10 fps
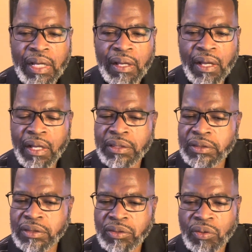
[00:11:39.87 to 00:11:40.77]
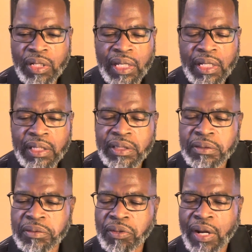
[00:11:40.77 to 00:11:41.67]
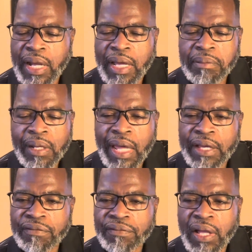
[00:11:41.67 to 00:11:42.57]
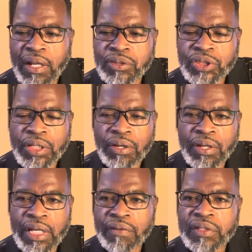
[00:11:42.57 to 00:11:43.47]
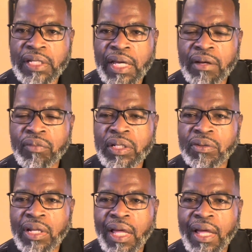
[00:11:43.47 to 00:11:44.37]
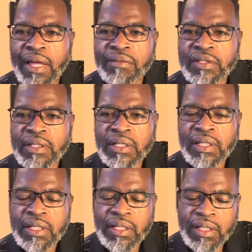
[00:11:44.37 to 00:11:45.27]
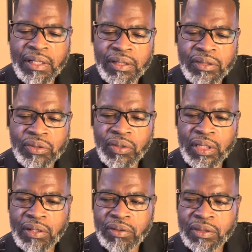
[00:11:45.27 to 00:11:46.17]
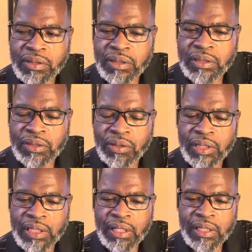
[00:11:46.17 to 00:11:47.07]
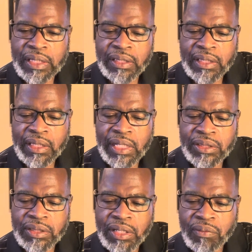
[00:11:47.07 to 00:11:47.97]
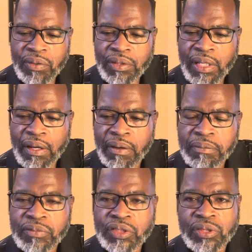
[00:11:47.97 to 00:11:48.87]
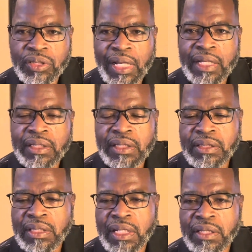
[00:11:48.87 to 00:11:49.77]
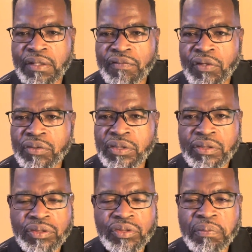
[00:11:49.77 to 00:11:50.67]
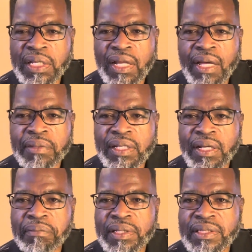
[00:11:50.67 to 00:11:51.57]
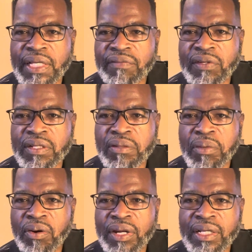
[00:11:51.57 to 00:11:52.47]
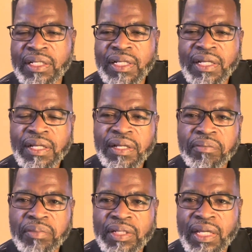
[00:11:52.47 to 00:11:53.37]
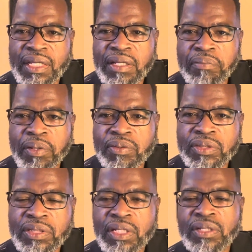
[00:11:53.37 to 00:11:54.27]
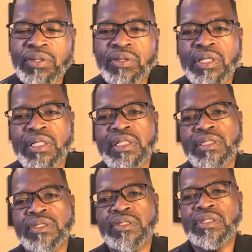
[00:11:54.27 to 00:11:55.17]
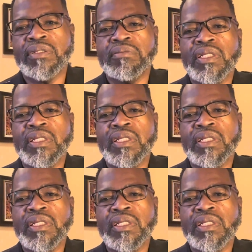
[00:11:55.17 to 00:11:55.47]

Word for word: Uh, go ahead and subscribe, like, follow, share, and every time we go live, uh, you'll get a You'll get an indication that we're there. Just like these daily devotionals. You may not be up at seven in the morning, but they get posted and you can listen to them